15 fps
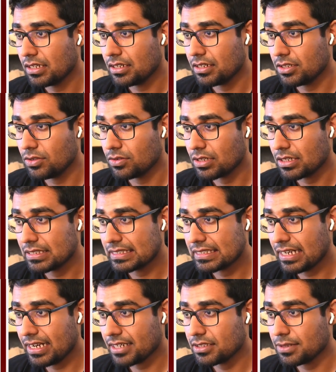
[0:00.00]
You can
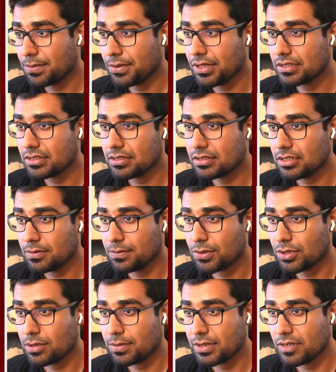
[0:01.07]
select the pre-existing
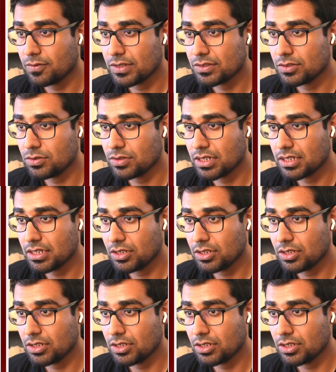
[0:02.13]
prompt, and once you are done,